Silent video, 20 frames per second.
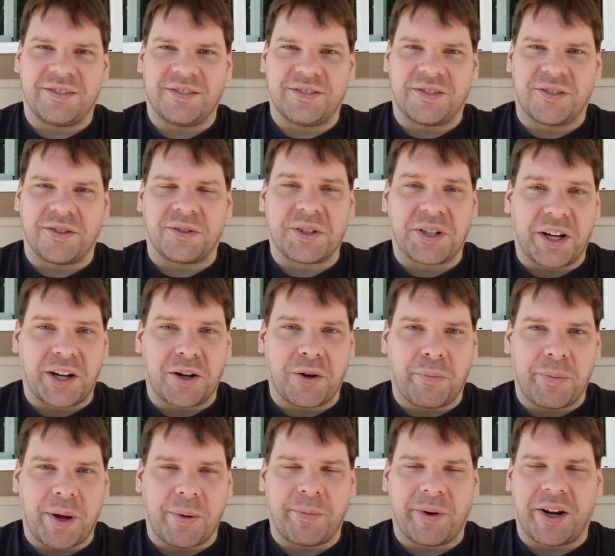dual channel
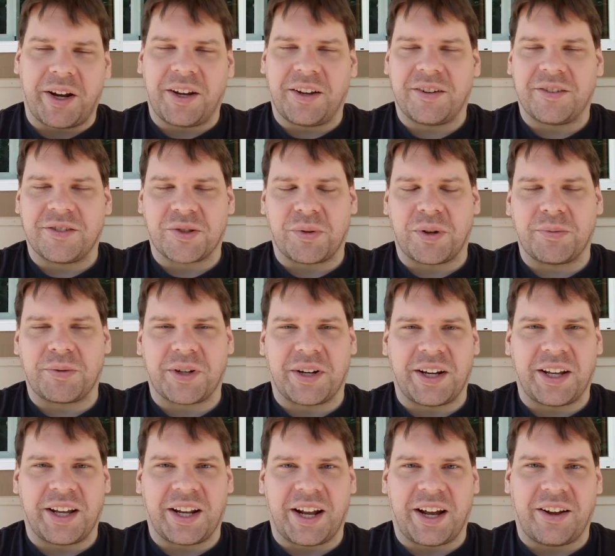memory is what I'm trying
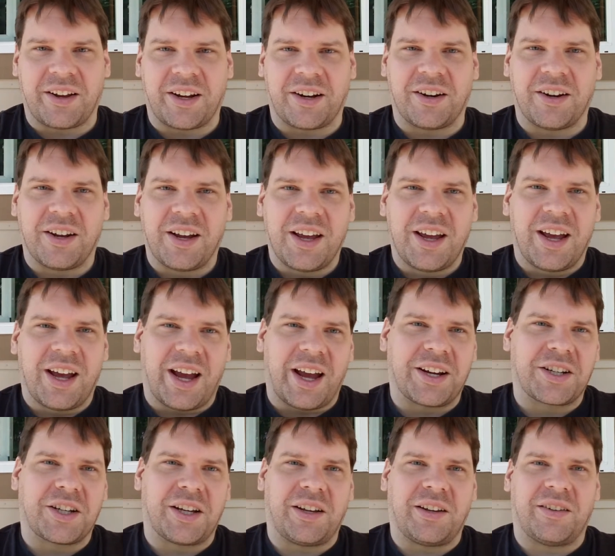to get out here. I
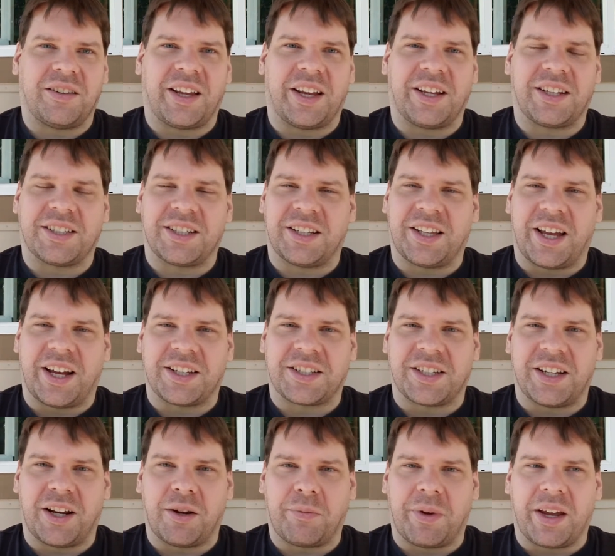actually, like said last
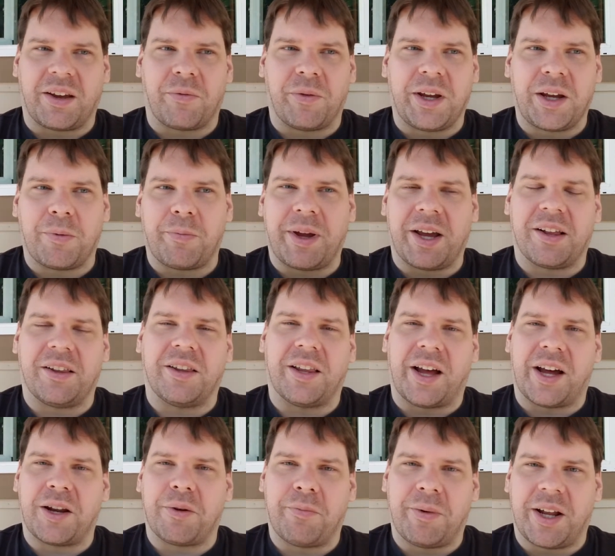night, I'm like, we could make a
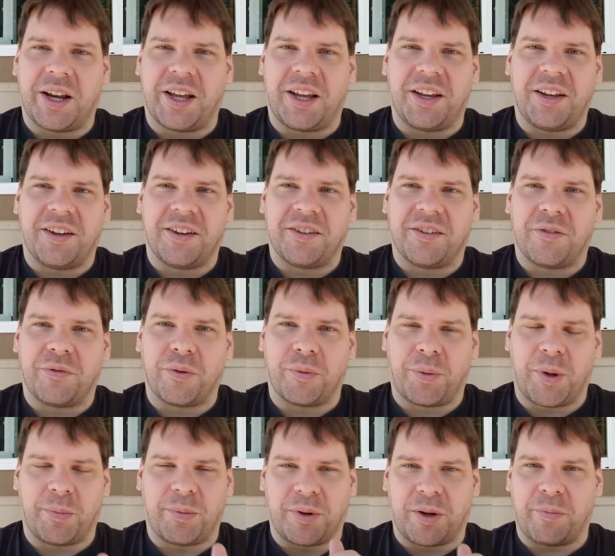lot of money for
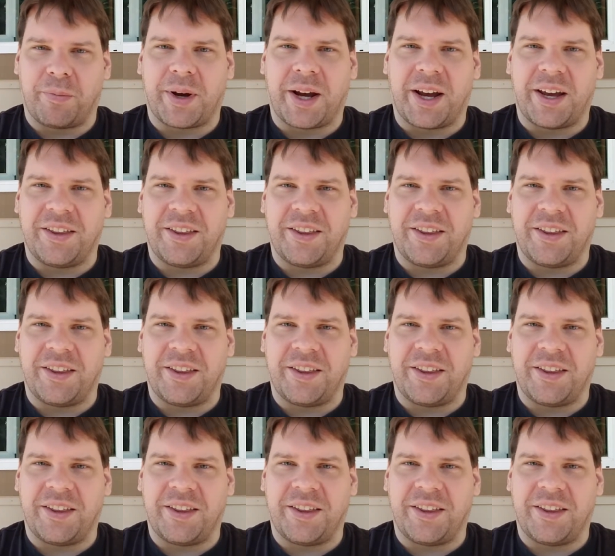people to buy